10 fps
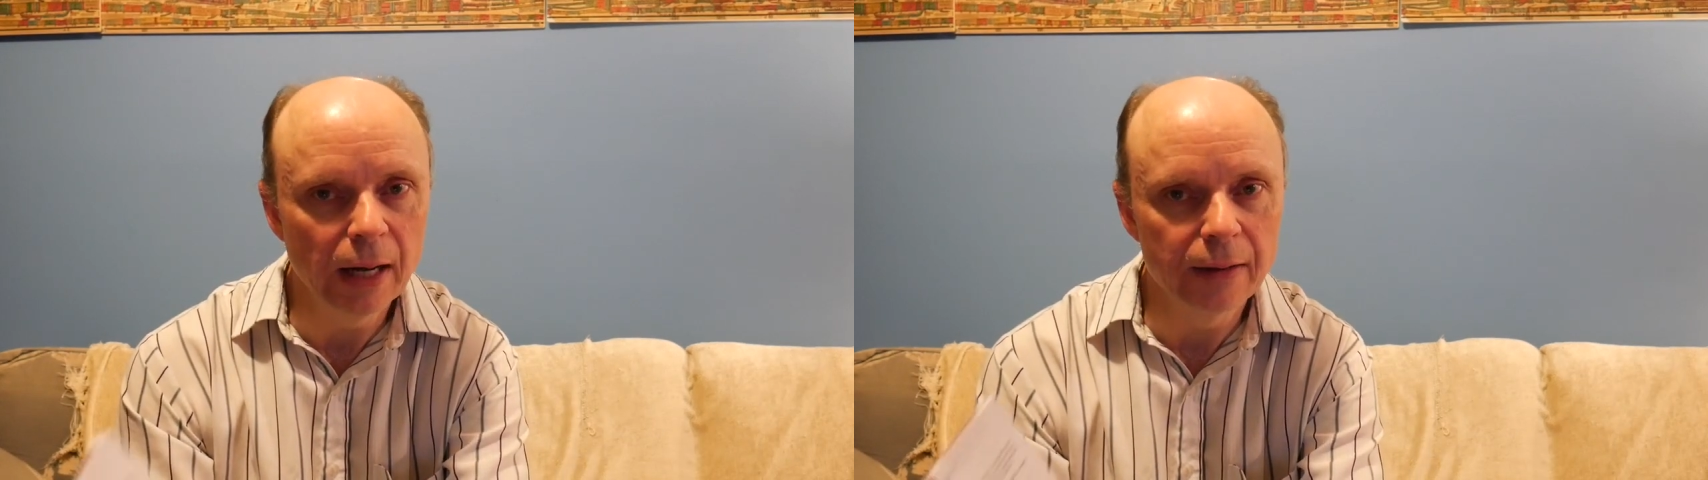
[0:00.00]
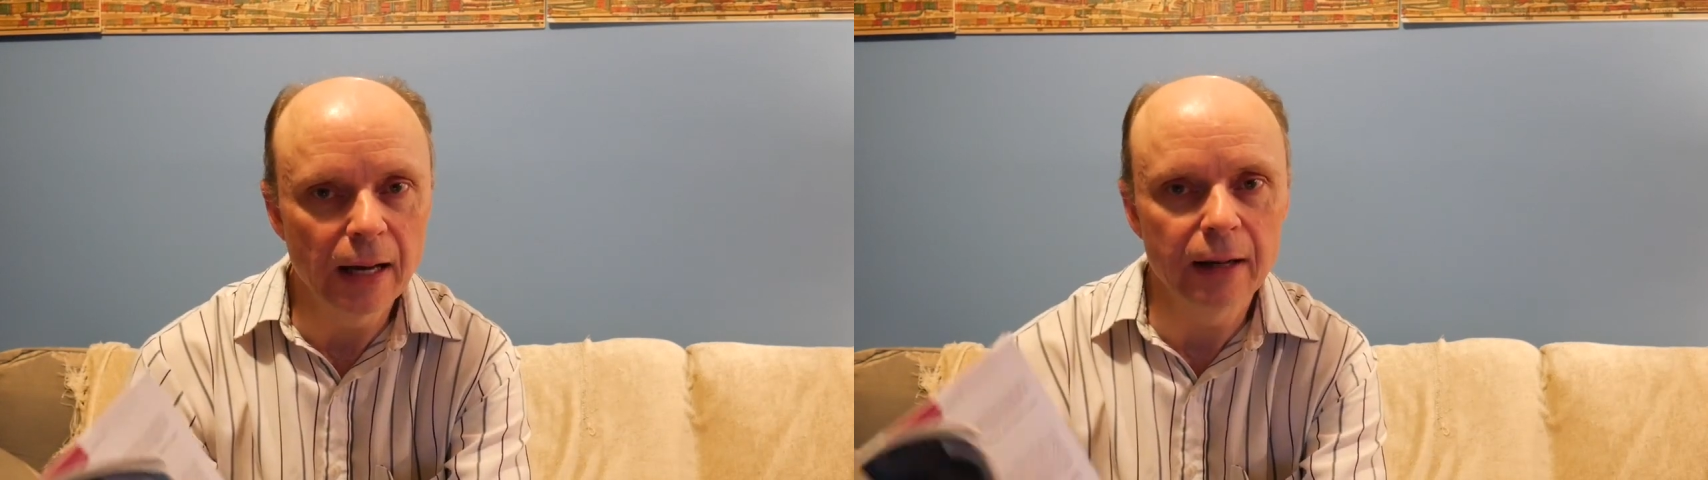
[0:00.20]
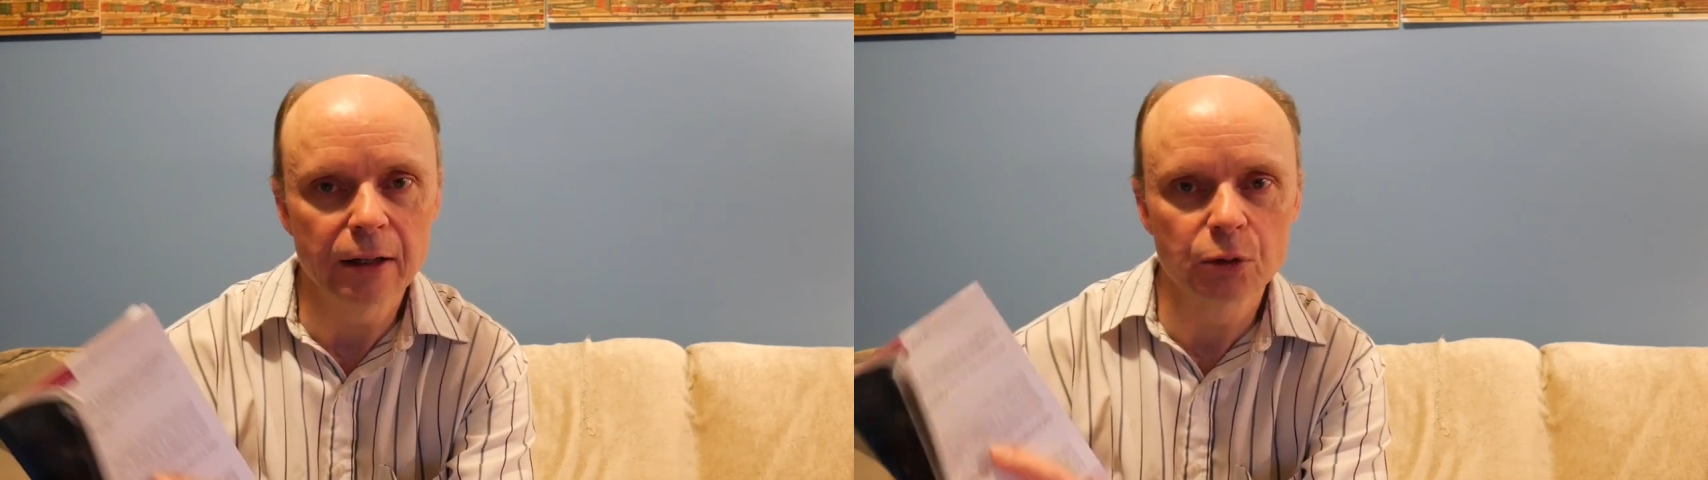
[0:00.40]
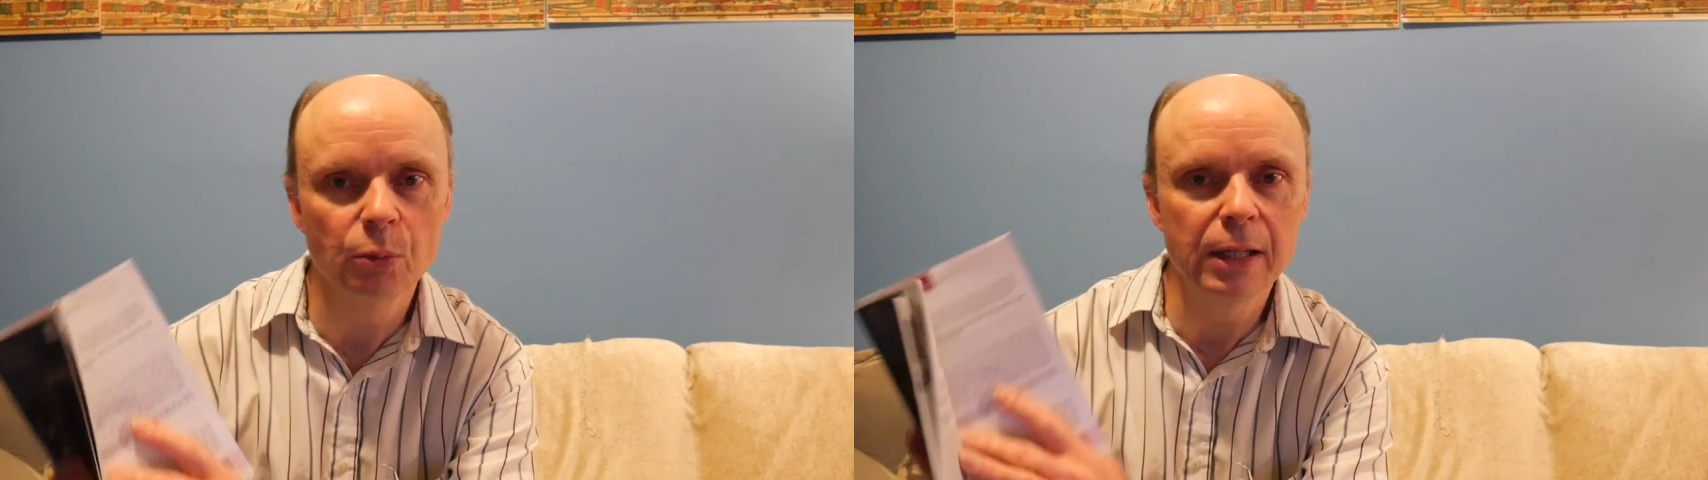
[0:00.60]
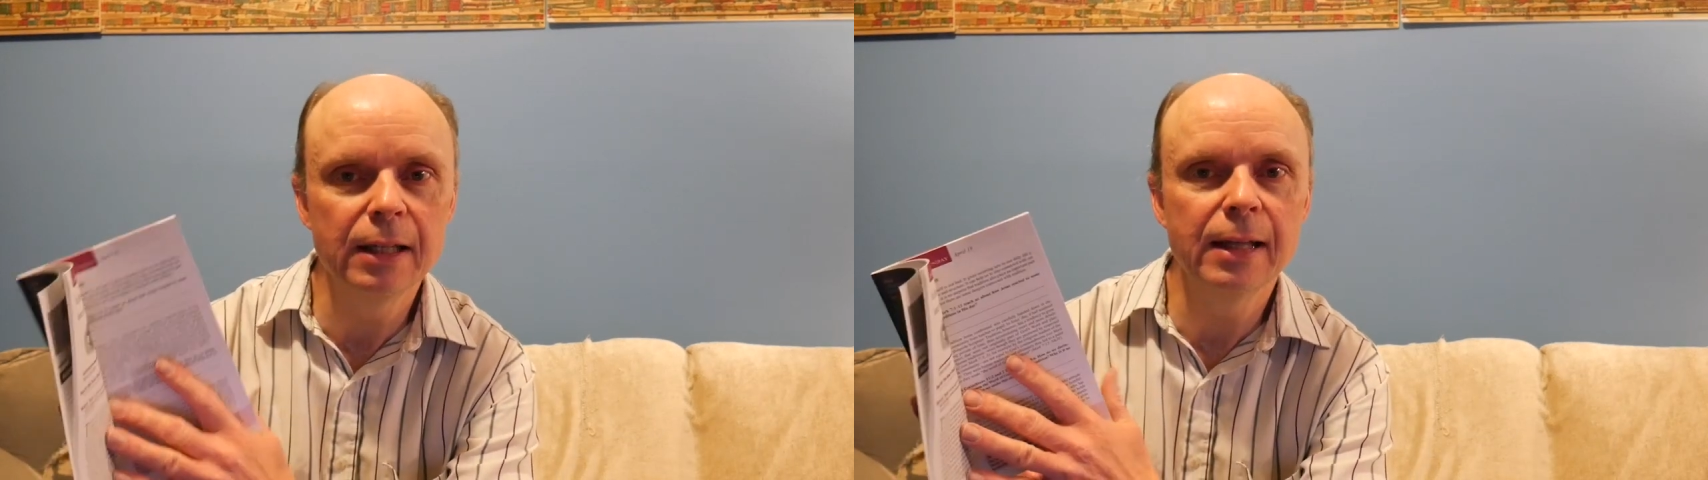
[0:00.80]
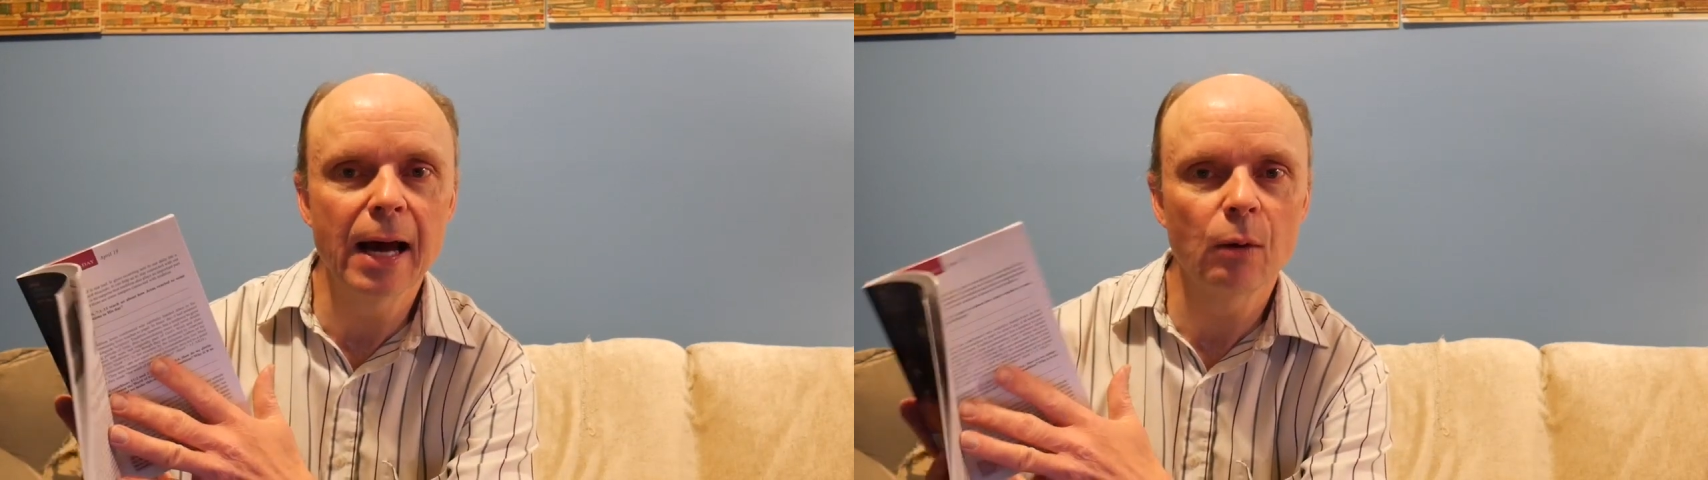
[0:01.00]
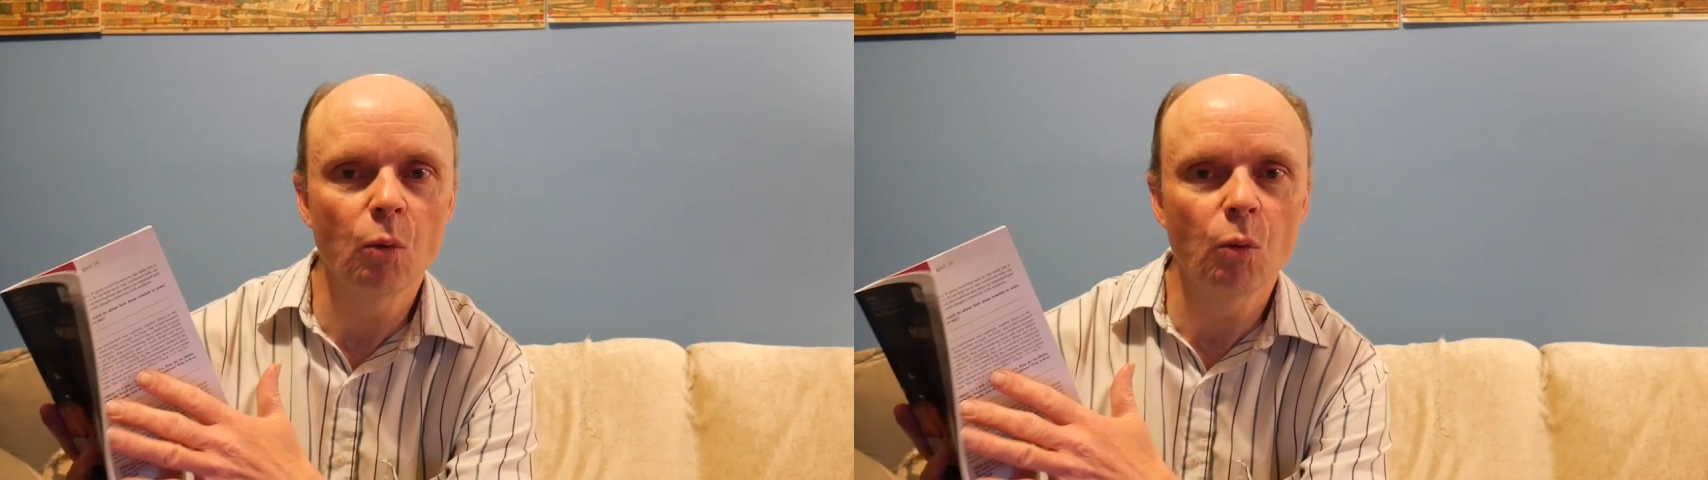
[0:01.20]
and that is read that